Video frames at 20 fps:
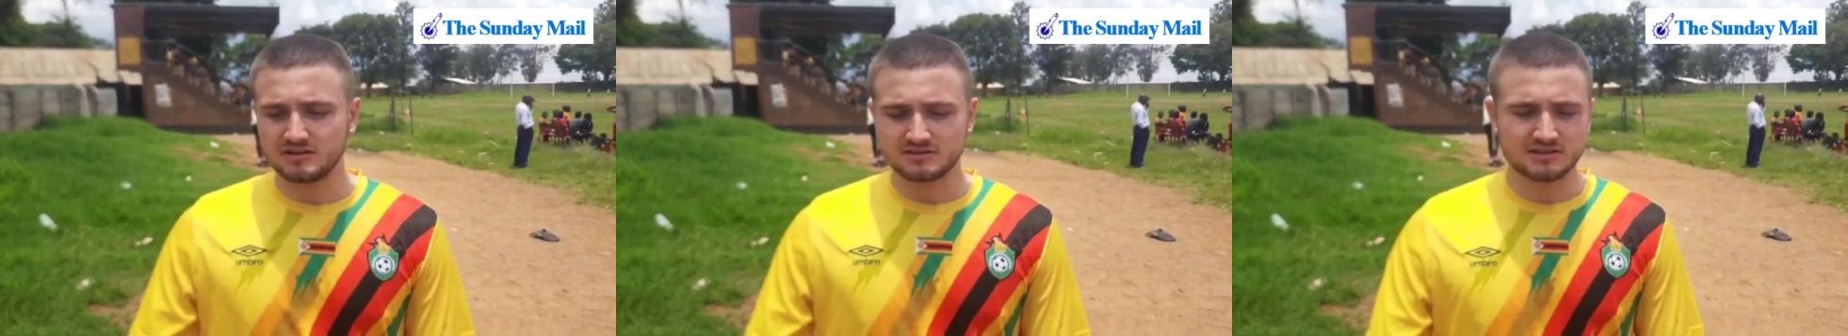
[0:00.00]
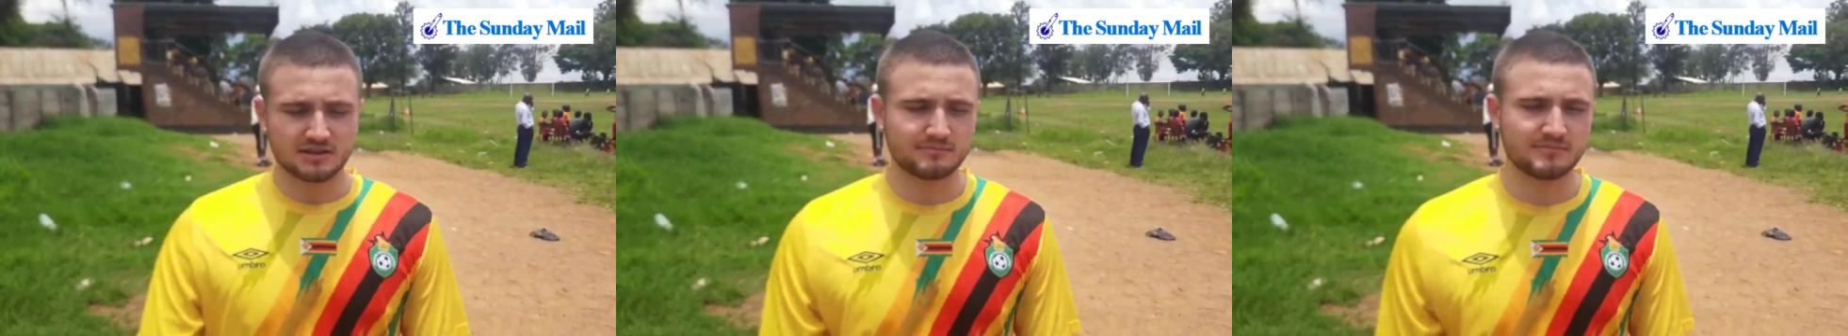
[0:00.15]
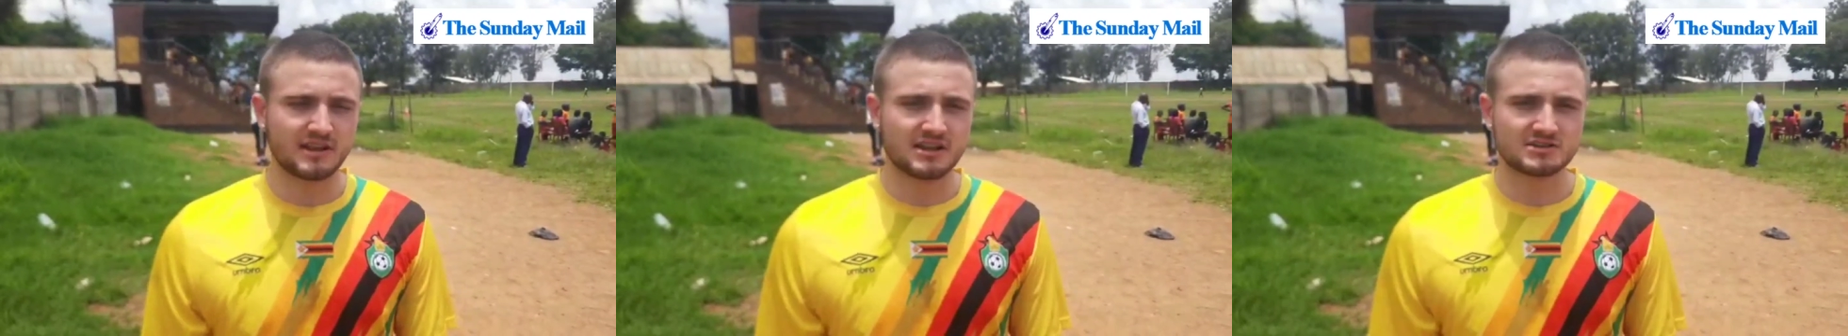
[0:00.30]

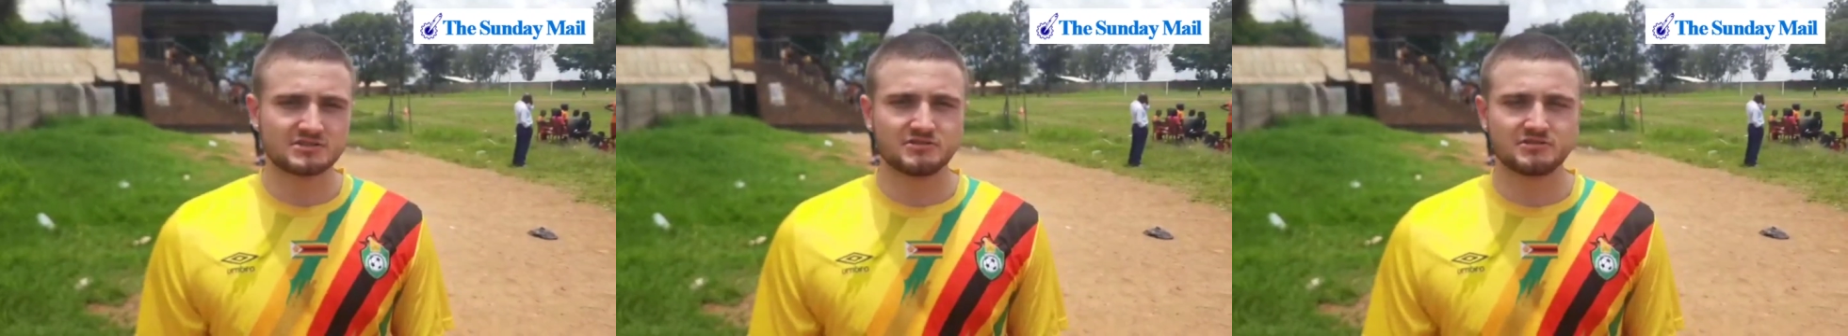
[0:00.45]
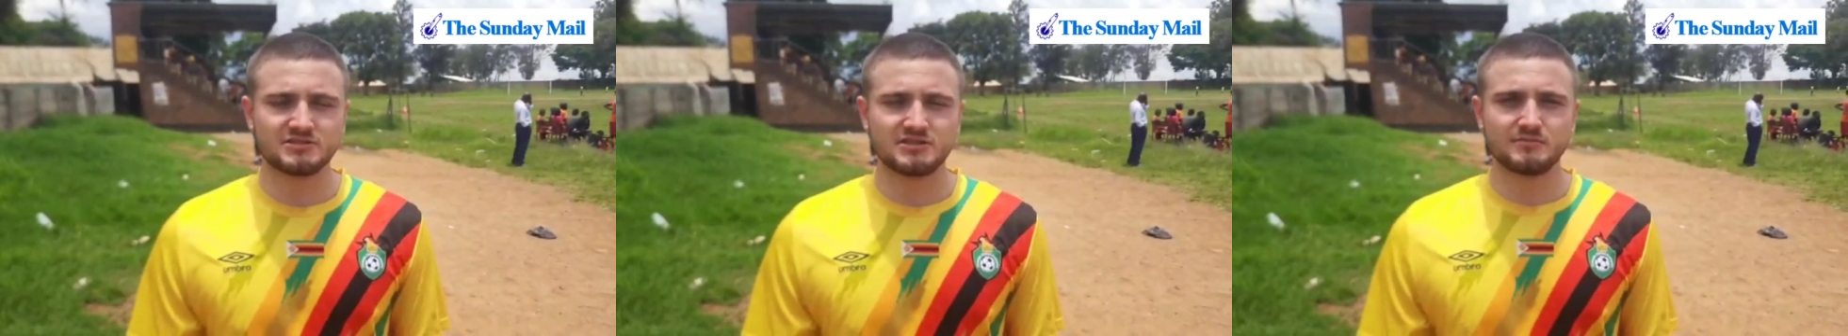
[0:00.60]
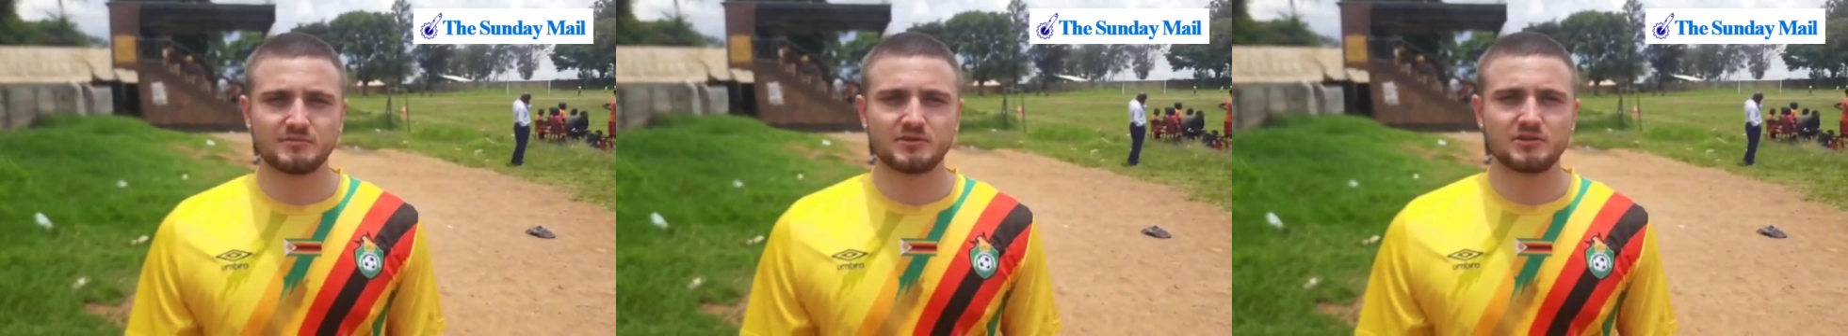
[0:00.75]
some national
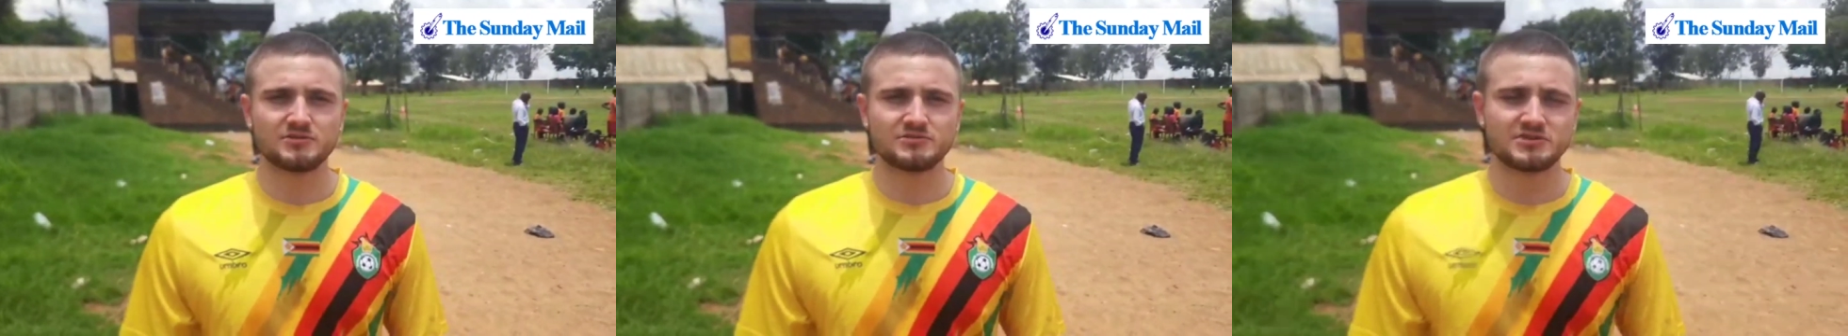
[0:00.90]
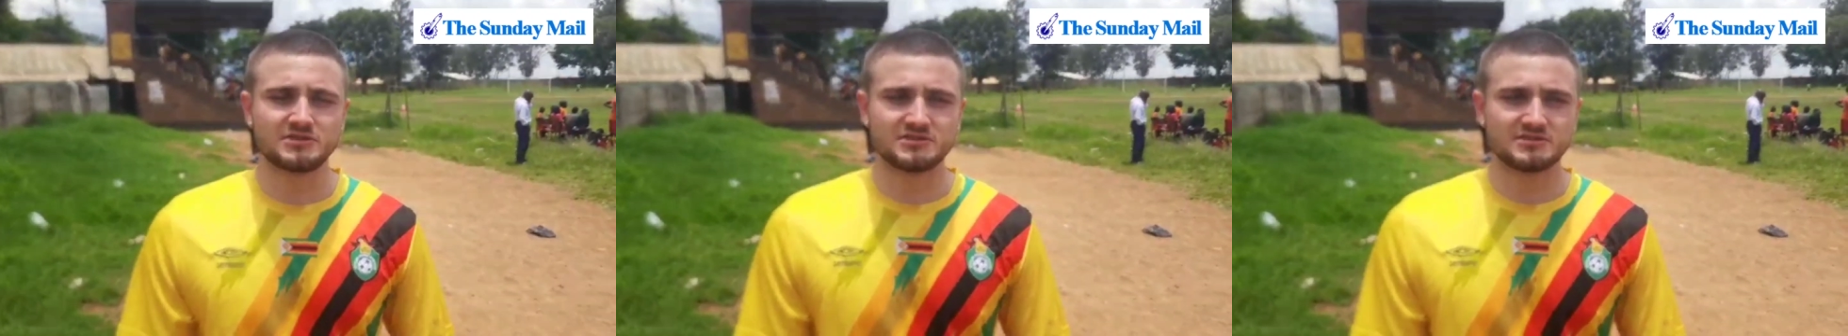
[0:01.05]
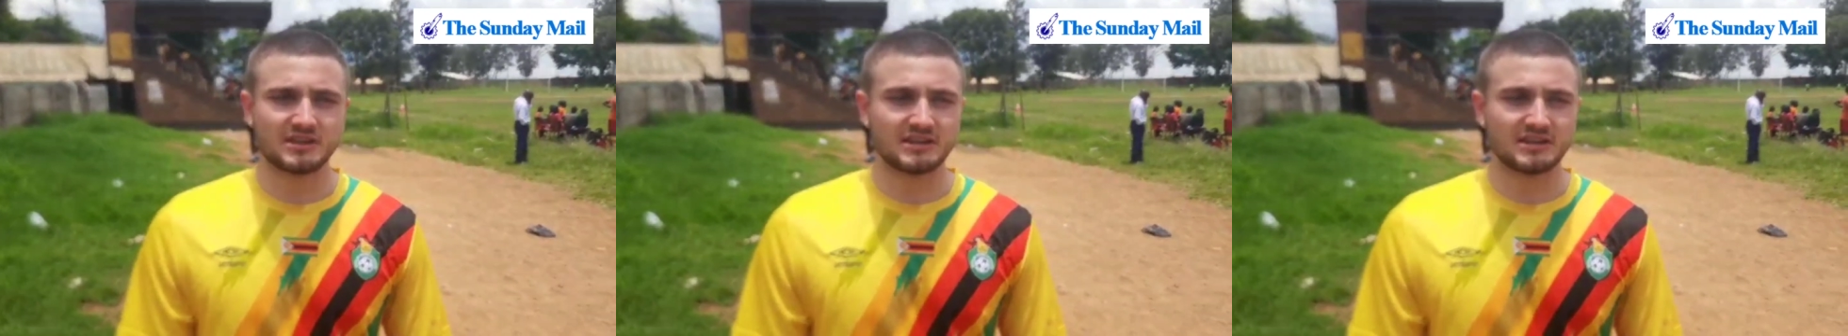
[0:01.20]
team coaches.